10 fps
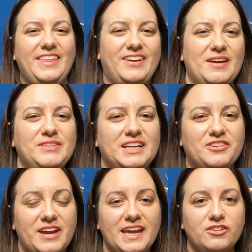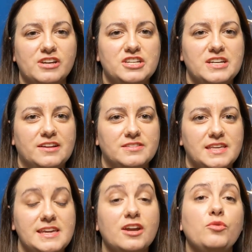Hi there, I'm Dr. Andrea
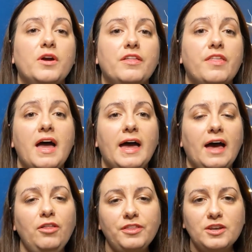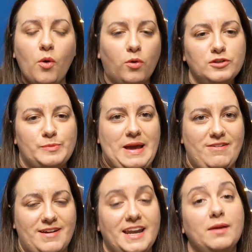Schnowske here with Health and
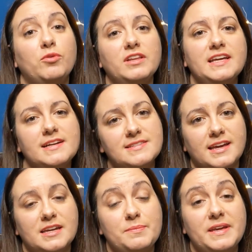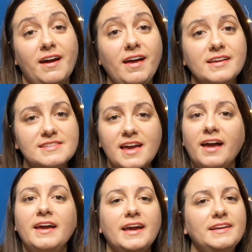Horsepower, and I'm really excited because
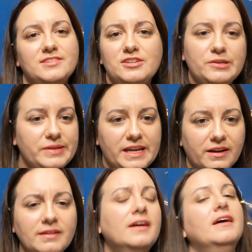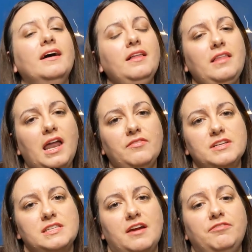it's a new year. A lot of
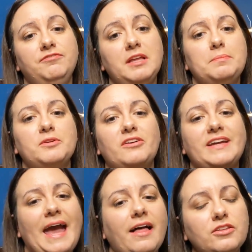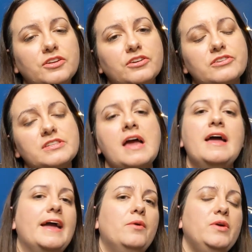us have flipped our calendars
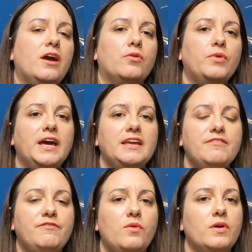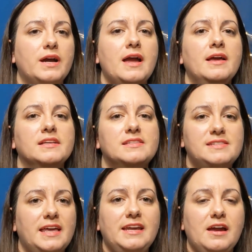and we are ready for
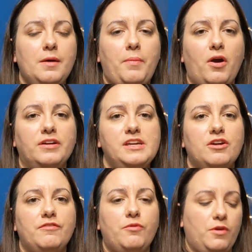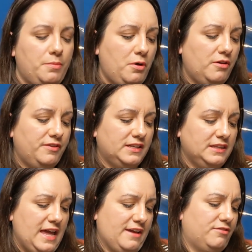setting up our year for the perfect
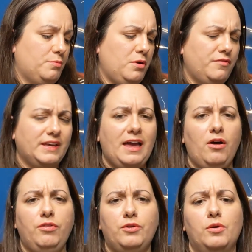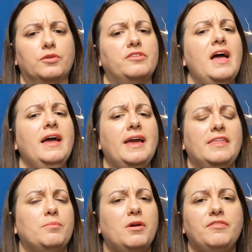life, the perfect health goals,
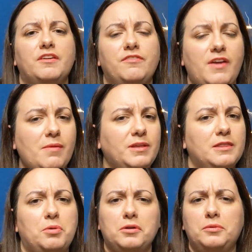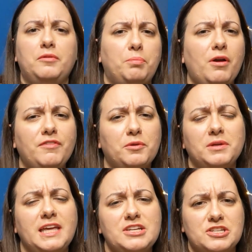and the perfect family, and the perfect
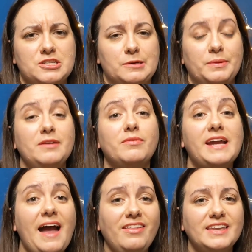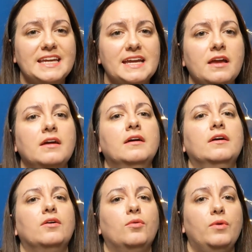relationship. But in reality,
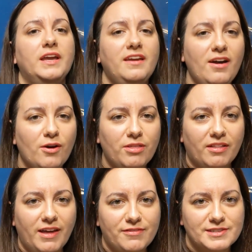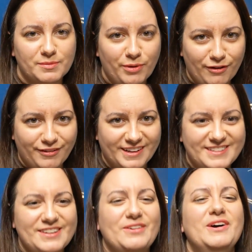we know that life isn't
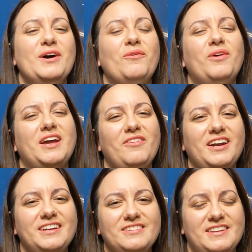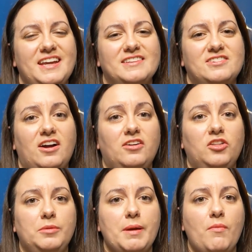perfect. So what I want to do today is talk a
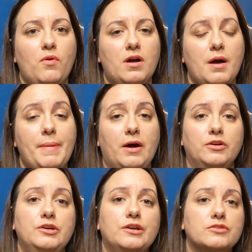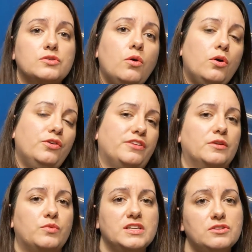little bit more about New Year's goals
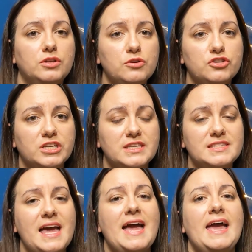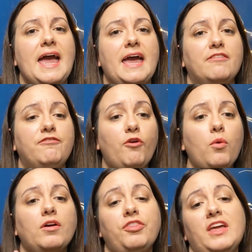and resolutions and
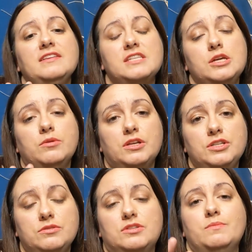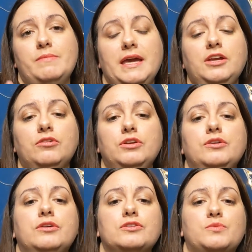4 things that you can do to make your
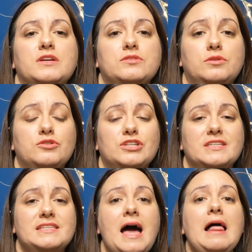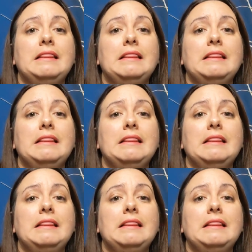New Year's resolutions